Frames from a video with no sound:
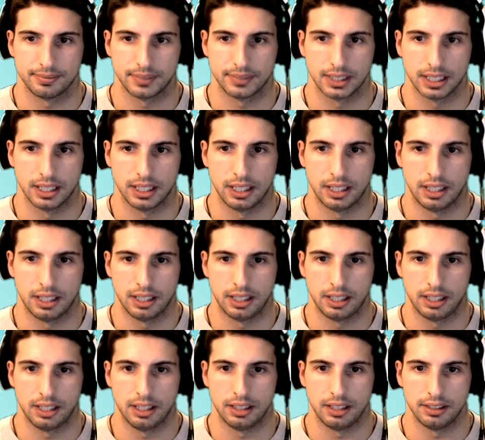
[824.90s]

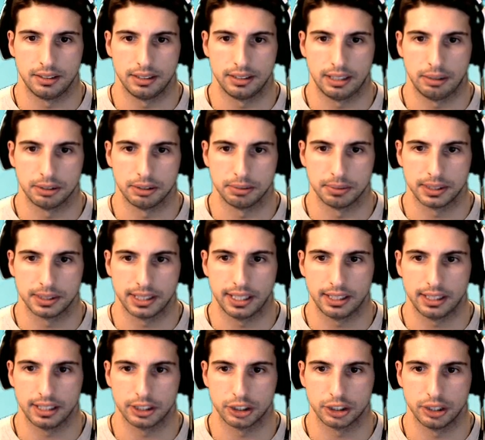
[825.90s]
Uh, that was a
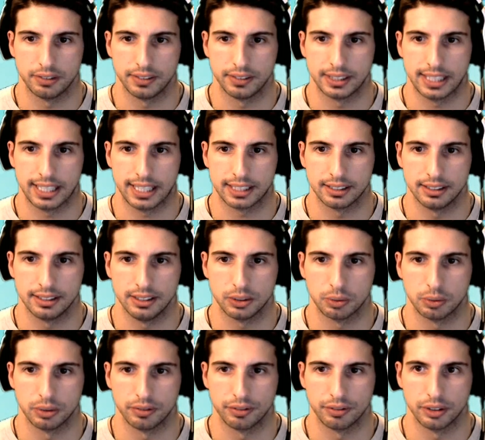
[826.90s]
mistake. I should have attacked this
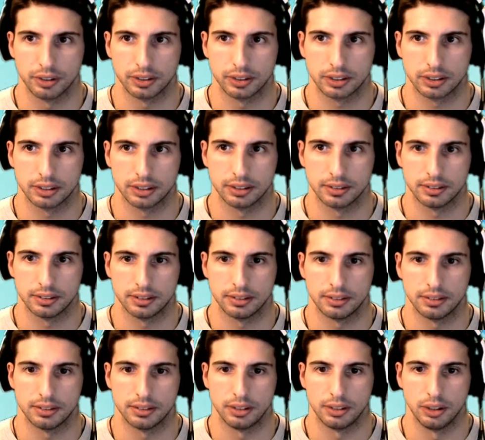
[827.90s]
one first.
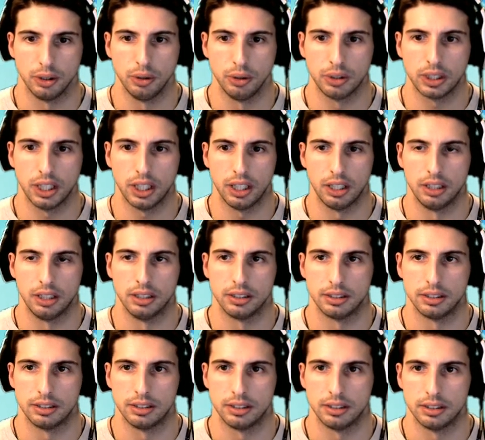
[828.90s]
Lucca,
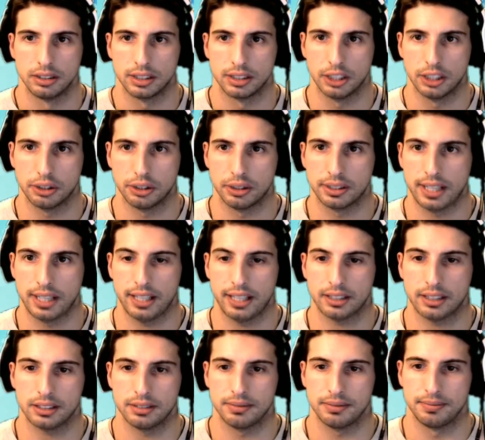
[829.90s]
get your
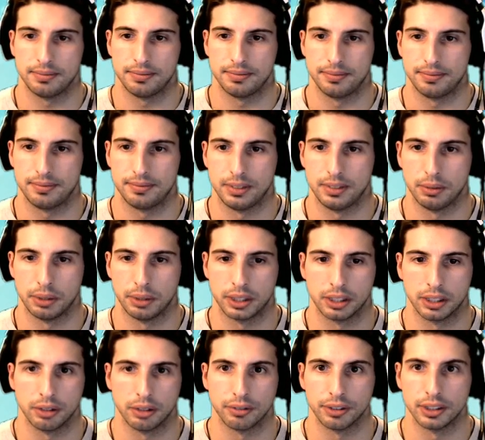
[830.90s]
attack! We're
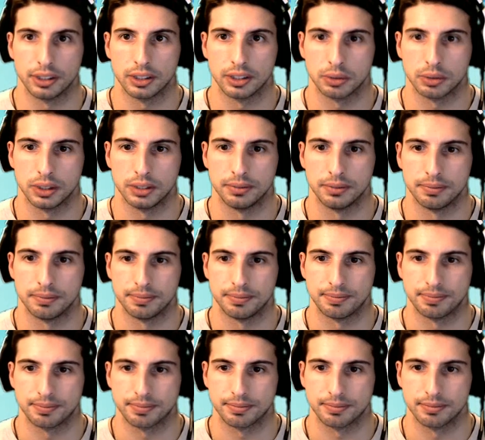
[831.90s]
gonna go for this one.
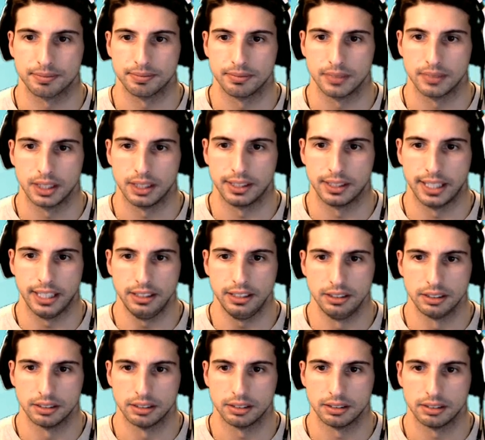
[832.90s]
Dead?
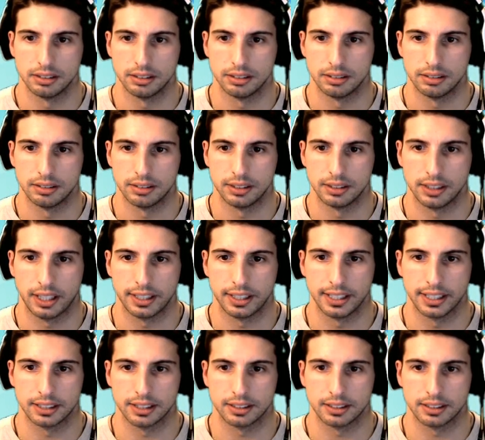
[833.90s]
Not yet.